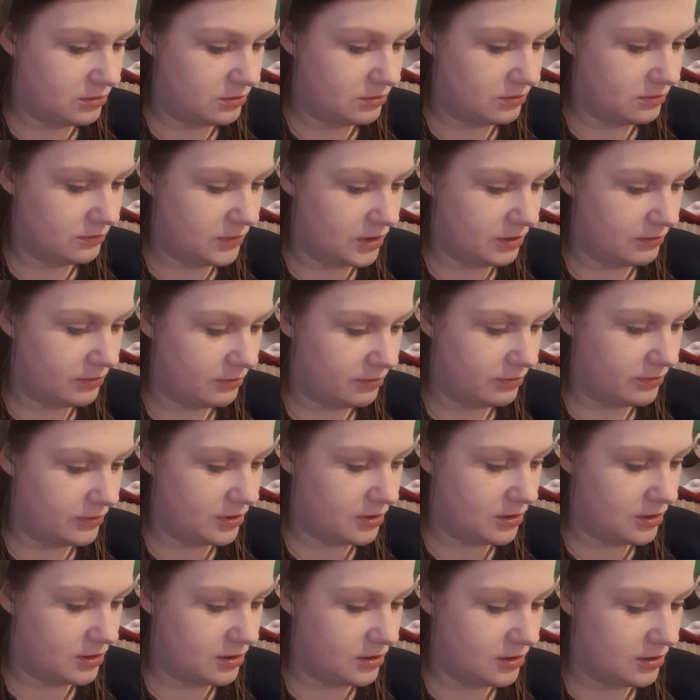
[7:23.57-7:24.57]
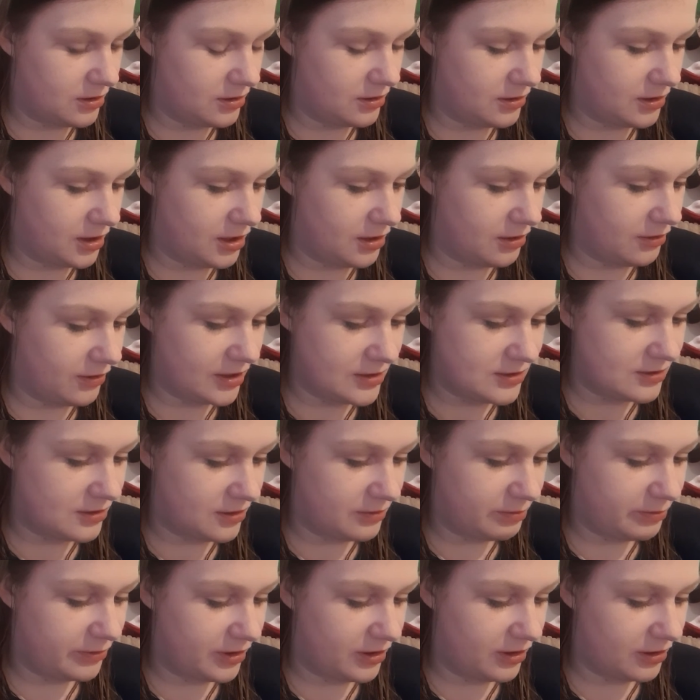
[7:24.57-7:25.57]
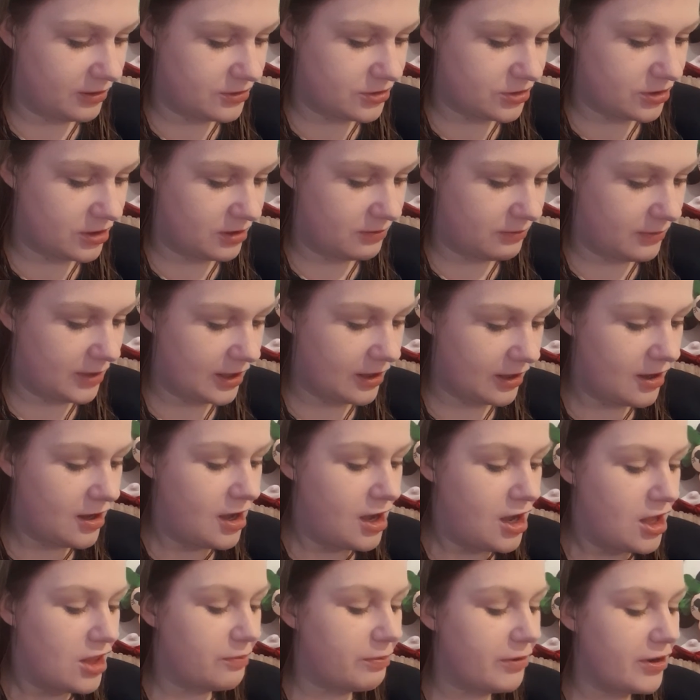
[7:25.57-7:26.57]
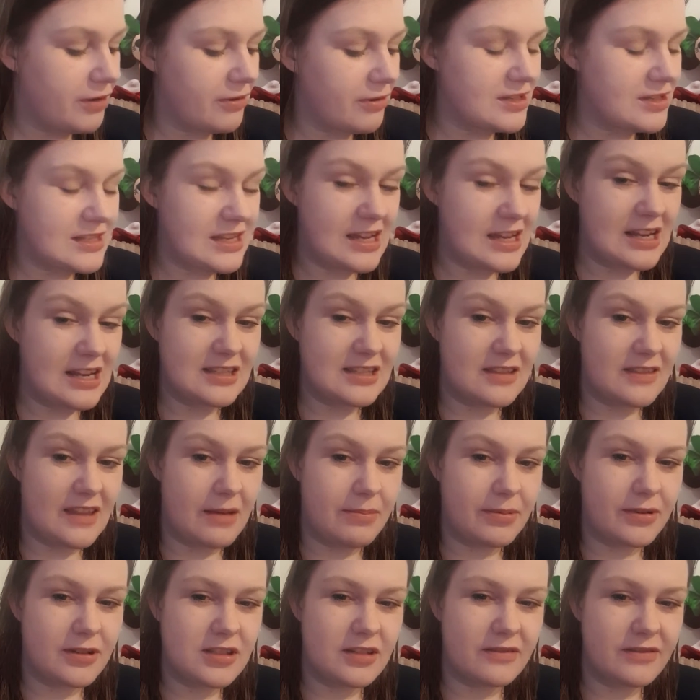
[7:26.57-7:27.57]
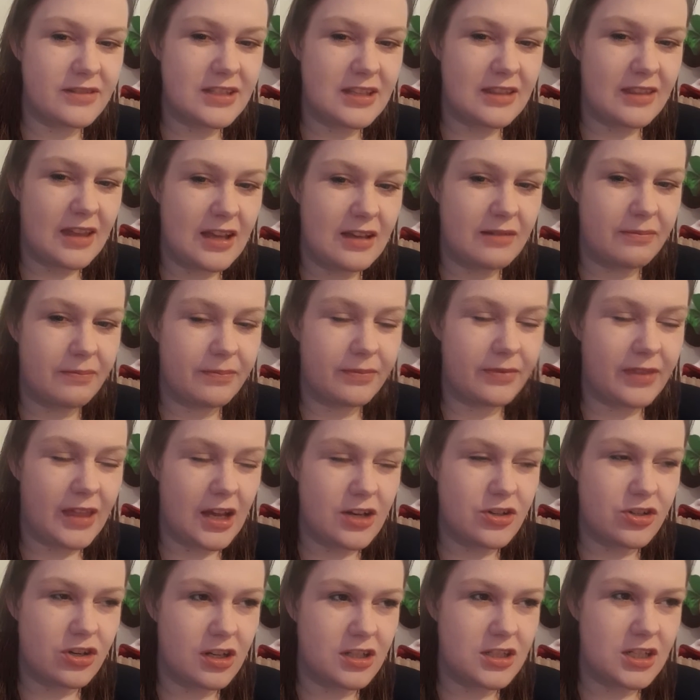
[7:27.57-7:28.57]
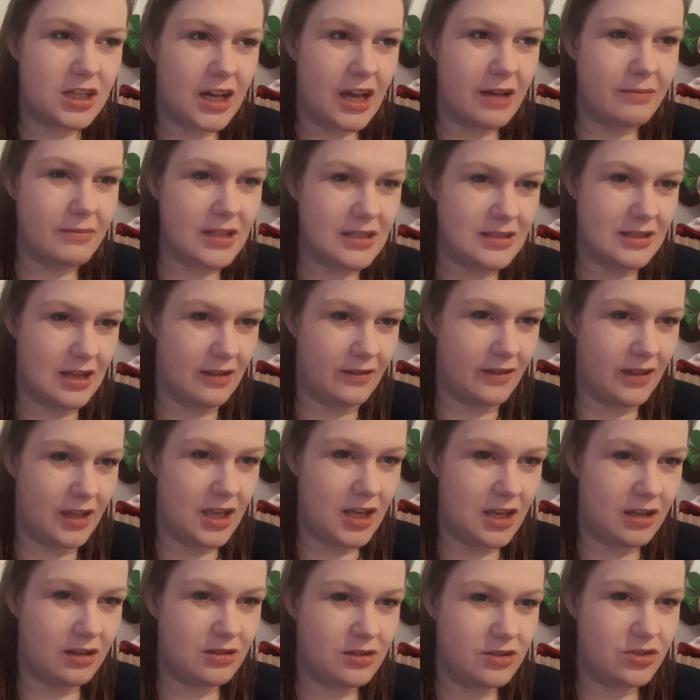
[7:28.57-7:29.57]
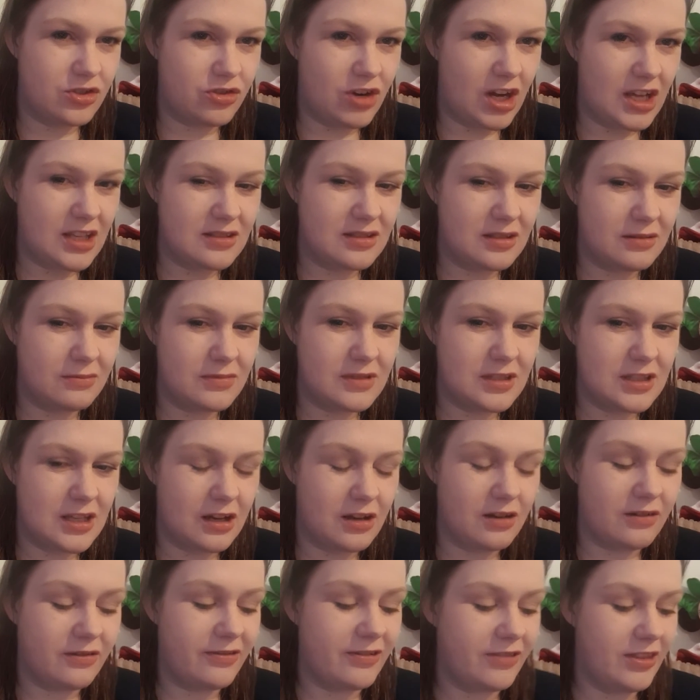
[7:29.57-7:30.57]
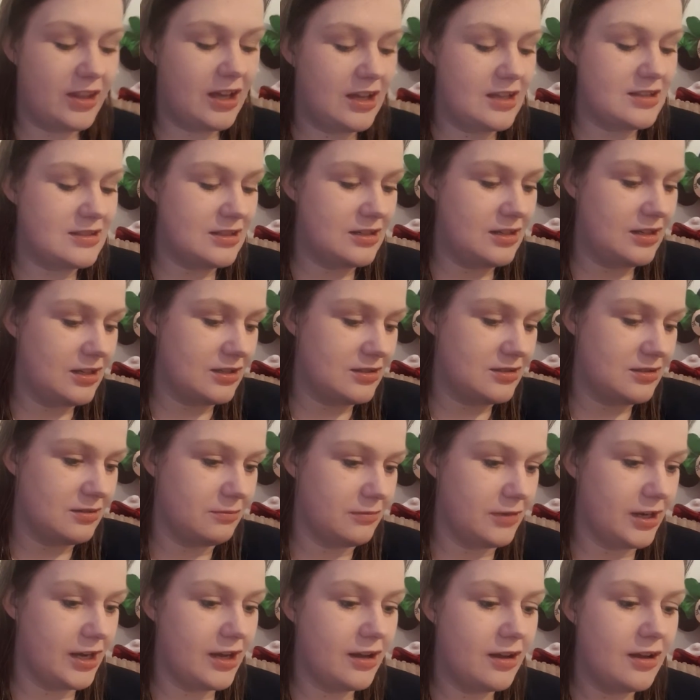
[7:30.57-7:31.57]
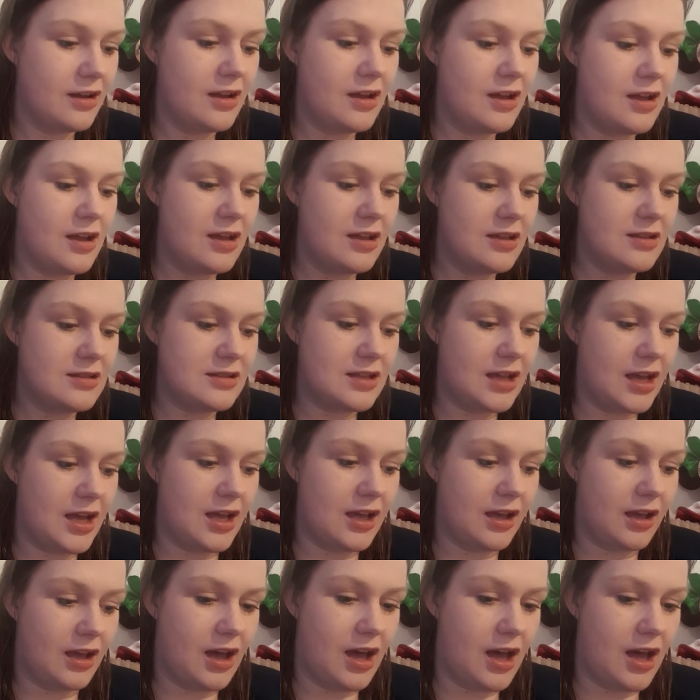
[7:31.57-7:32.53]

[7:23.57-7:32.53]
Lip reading: blah, blah, blah. Oh, that's not the point I was trying to make. The point was, it is in there because obviously they tried to get me saying that he could dress himself, and that is in here somewhere, saying